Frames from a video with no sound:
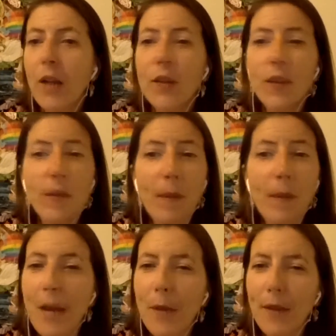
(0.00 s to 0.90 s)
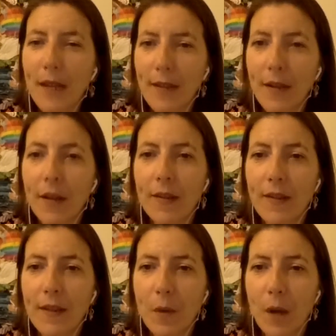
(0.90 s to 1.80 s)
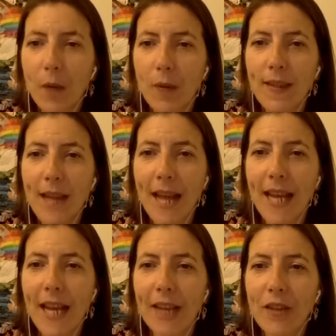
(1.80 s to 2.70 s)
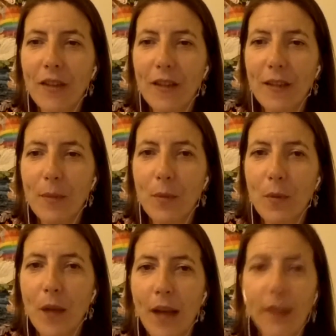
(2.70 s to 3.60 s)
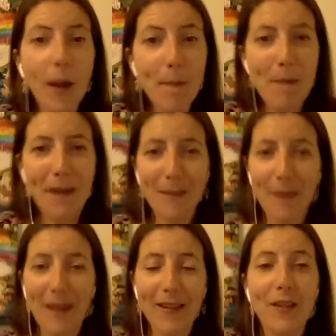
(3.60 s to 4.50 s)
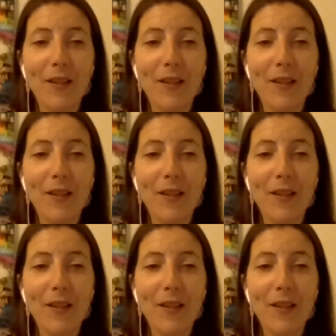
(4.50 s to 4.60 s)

Just to play with that dance is what I would say, and just explore that and come back to me.